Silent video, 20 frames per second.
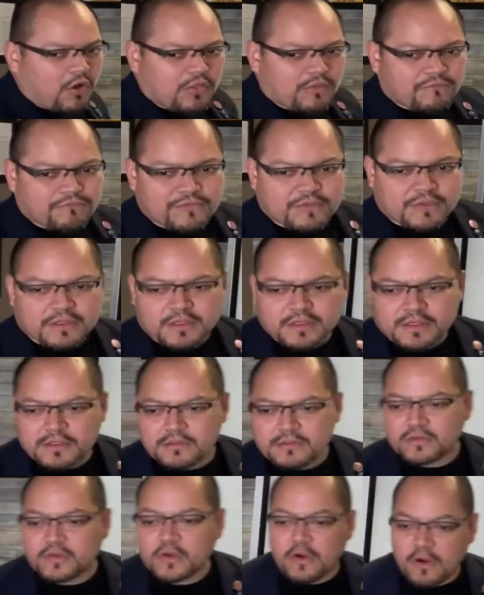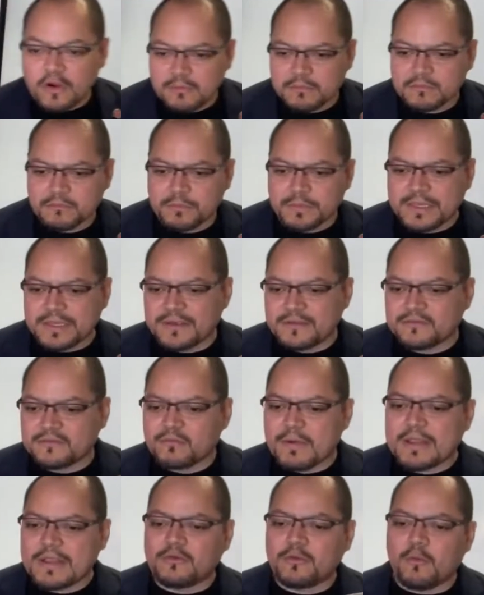of the terms, because
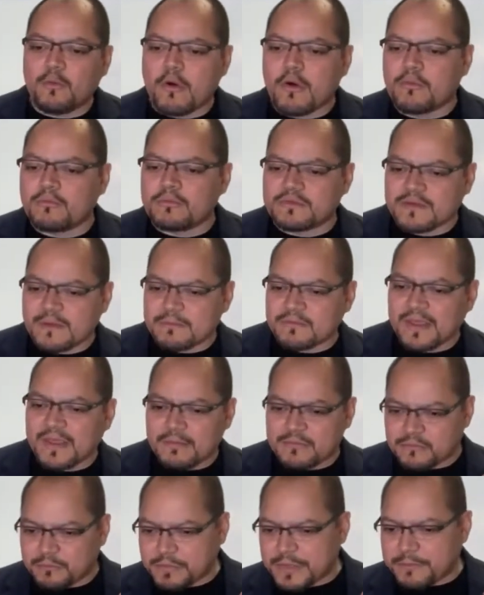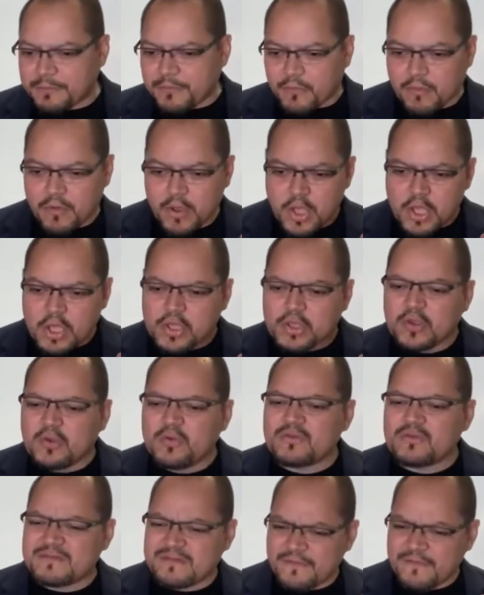rent to own, sometimes people
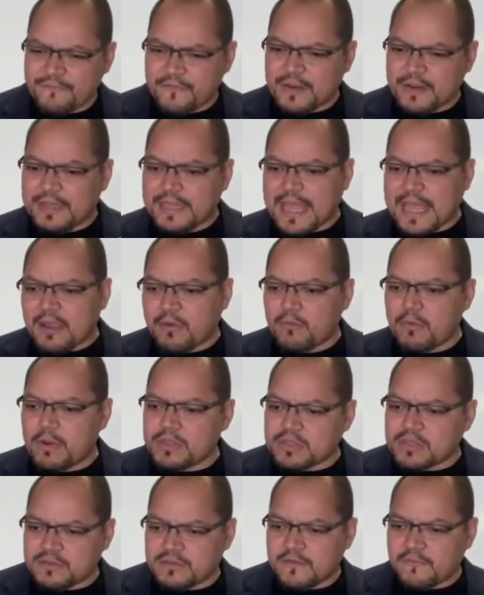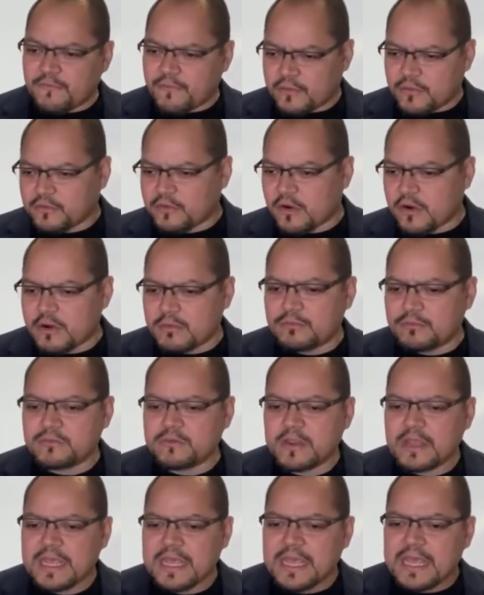use different language and different terms,
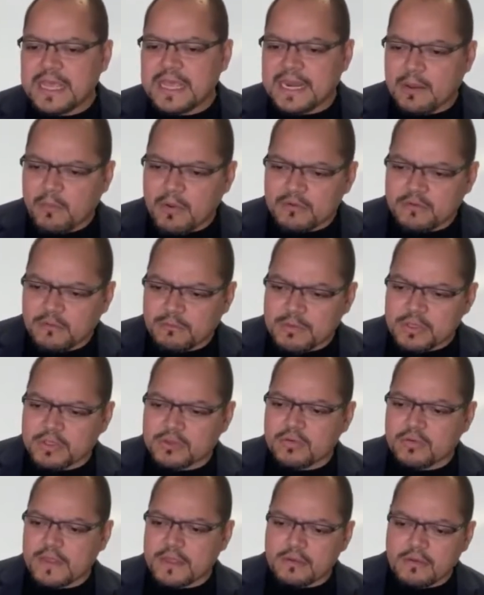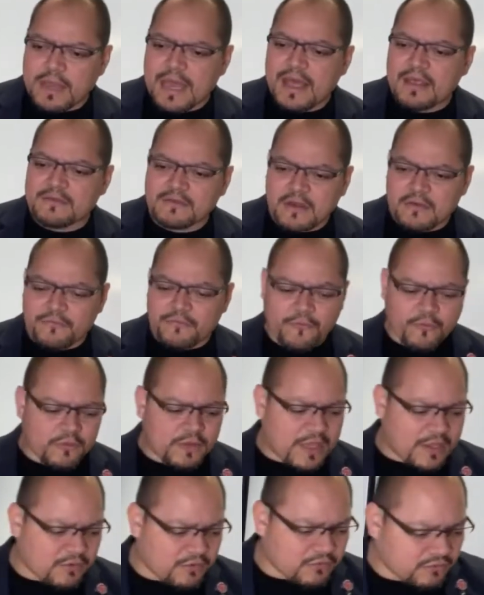and I wanted to make sure that you guys fully
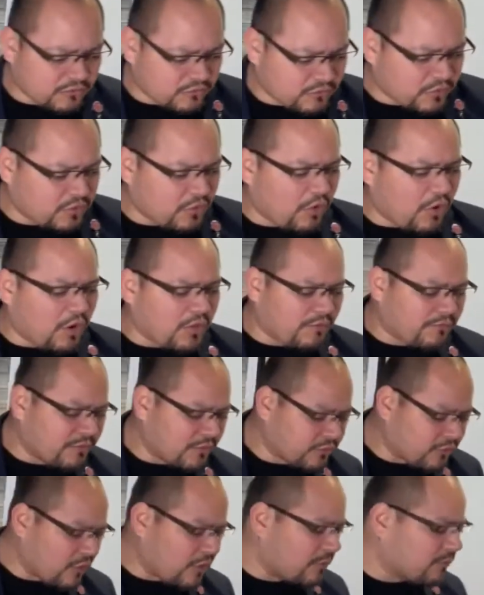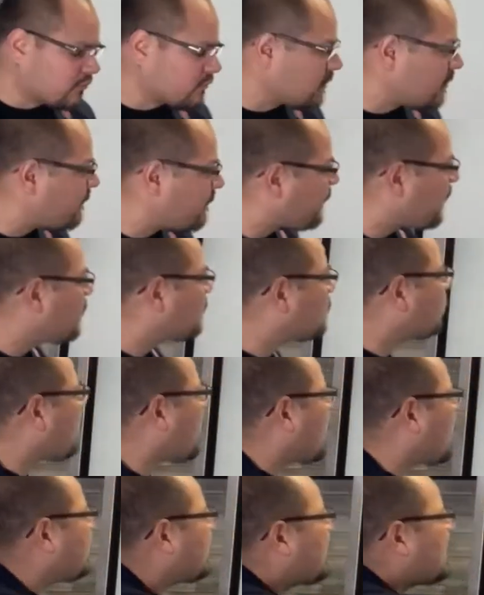understood all of the terms. So the first
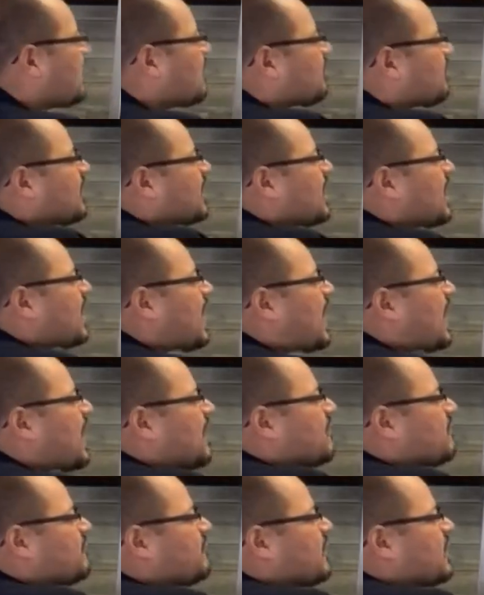one that I have